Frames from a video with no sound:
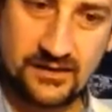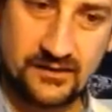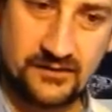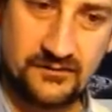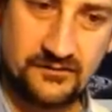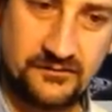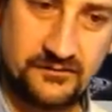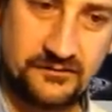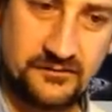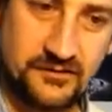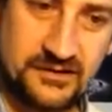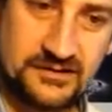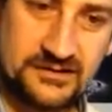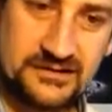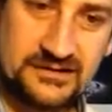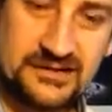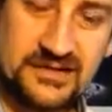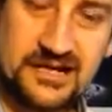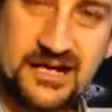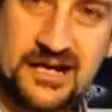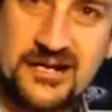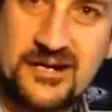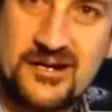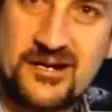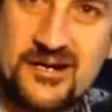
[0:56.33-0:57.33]
The first
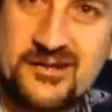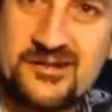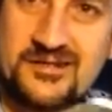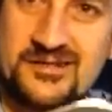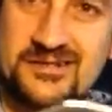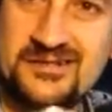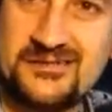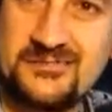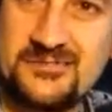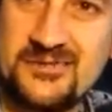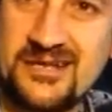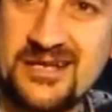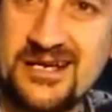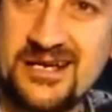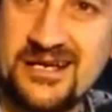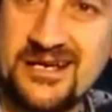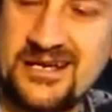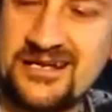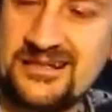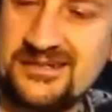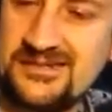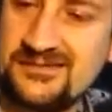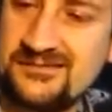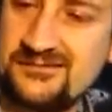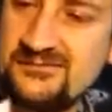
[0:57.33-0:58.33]
thing I noticed, but
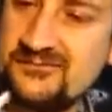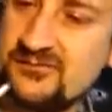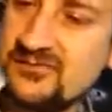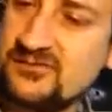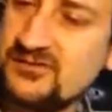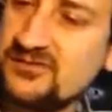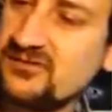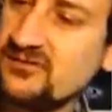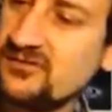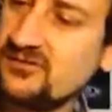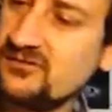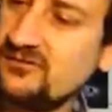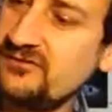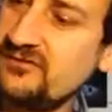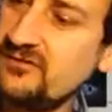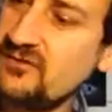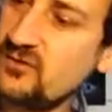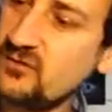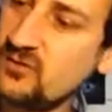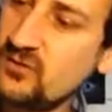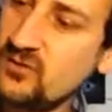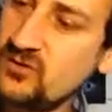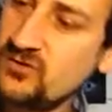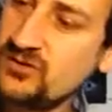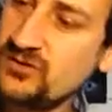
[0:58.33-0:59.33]
I was sort of
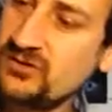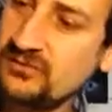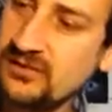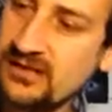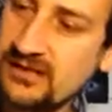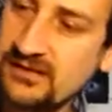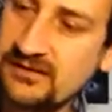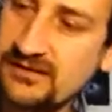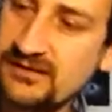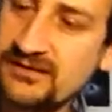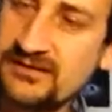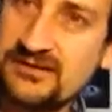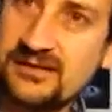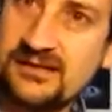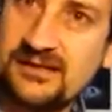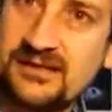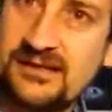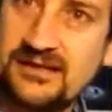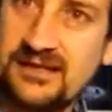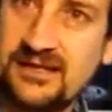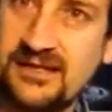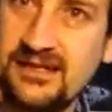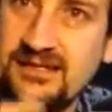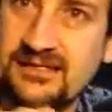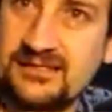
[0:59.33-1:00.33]
forewarned about this,
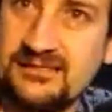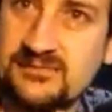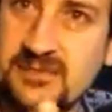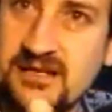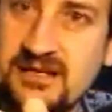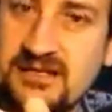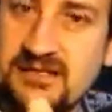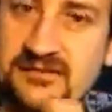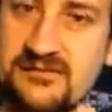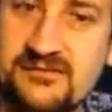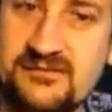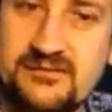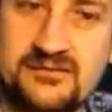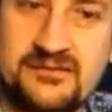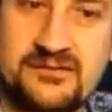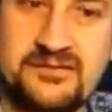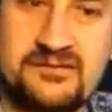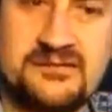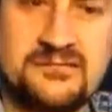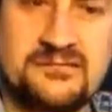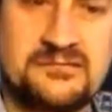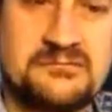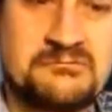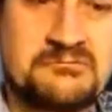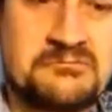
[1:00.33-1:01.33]
it's made of
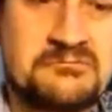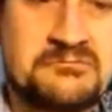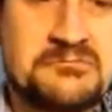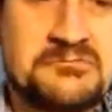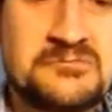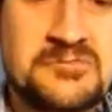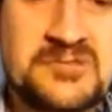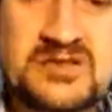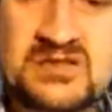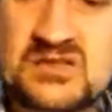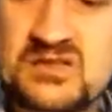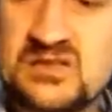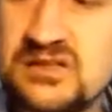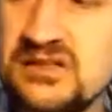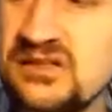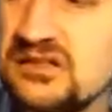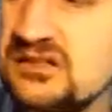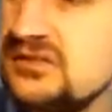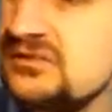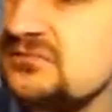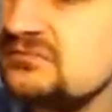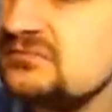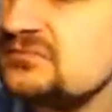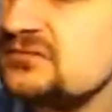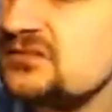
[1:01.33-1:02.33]

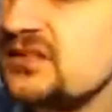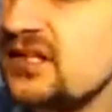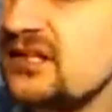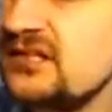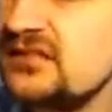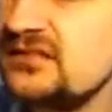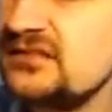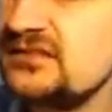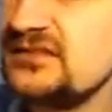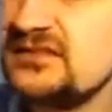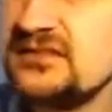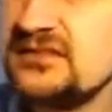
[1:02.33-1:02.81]
steel, stainless